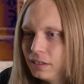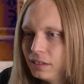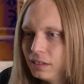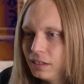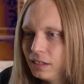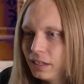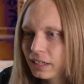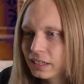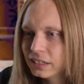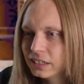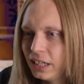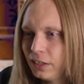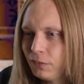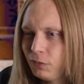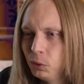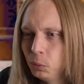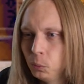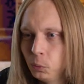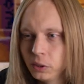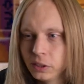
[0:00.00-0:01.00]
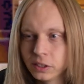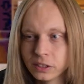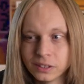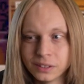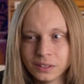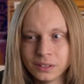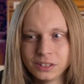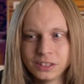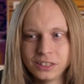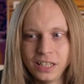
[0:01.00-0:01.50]
like I say, if you want
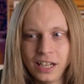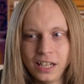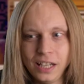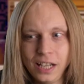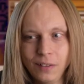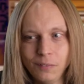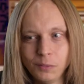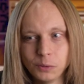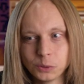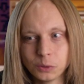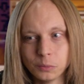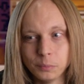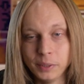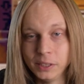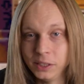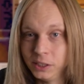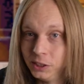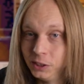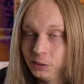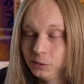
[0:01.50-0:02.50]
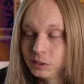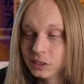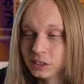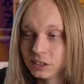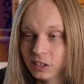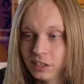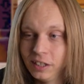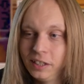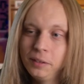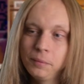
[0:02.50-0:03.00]
to share levels with me that you
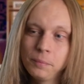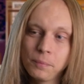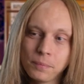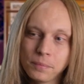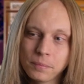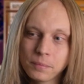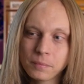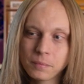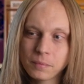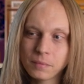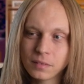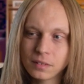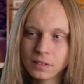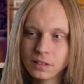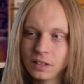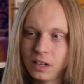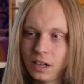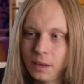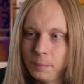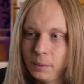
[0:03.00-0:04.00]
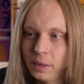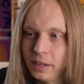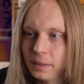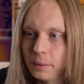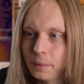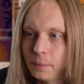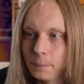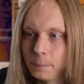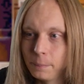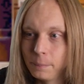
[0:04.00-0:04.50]
design, I'm
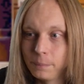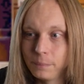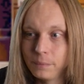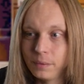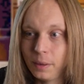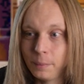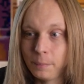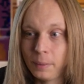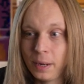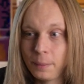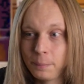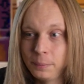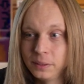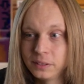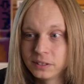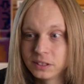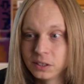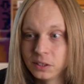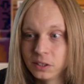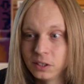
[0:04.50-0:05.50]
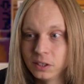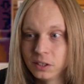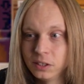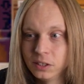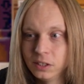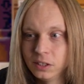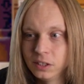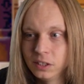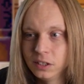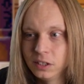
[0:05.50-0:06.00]
happy to
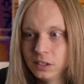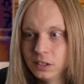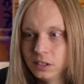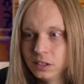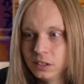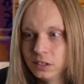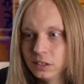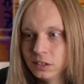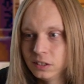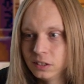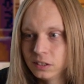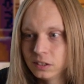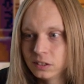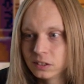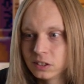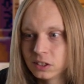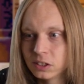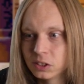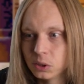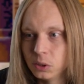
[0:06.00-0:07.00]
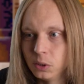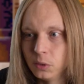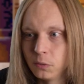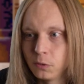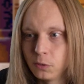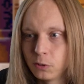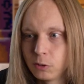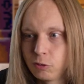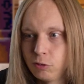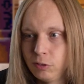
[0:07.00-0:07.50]
sort
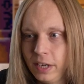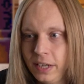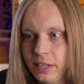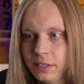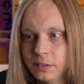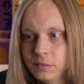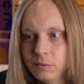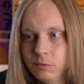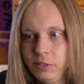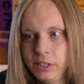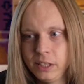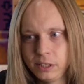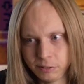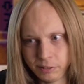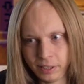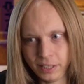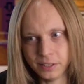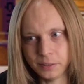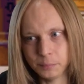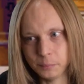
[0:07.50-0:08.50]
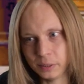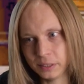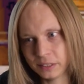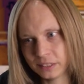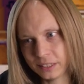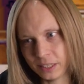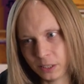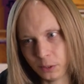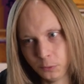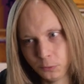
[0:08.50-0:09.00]
of recreate them
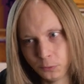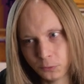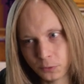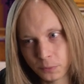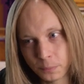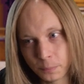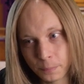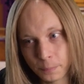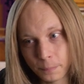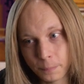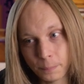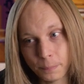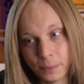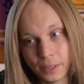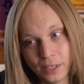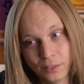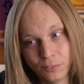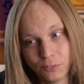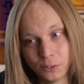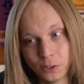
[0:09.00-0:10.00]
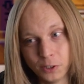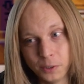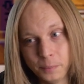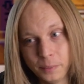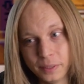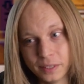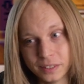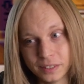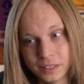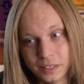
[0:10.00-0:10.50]
myself, play through them
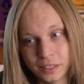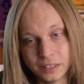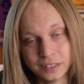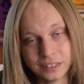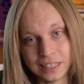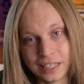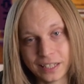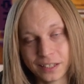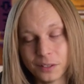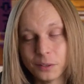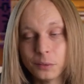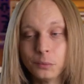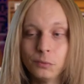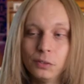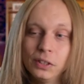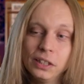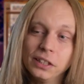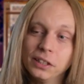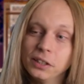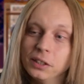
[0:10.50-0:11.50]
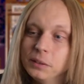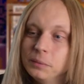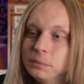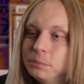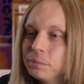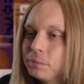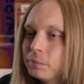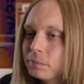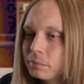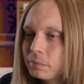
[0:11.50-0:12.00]
in a standalone video,
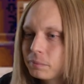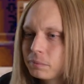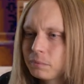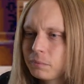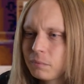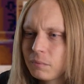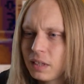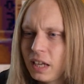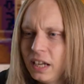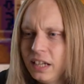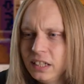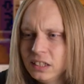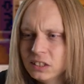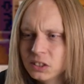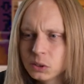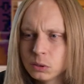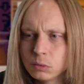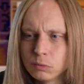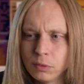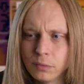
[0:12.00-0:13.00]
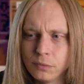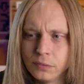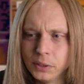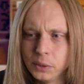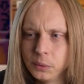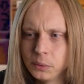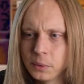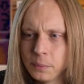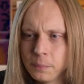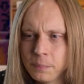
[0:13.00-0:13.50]
and then sort of
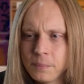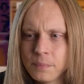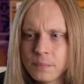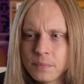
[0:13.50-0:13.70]
review them.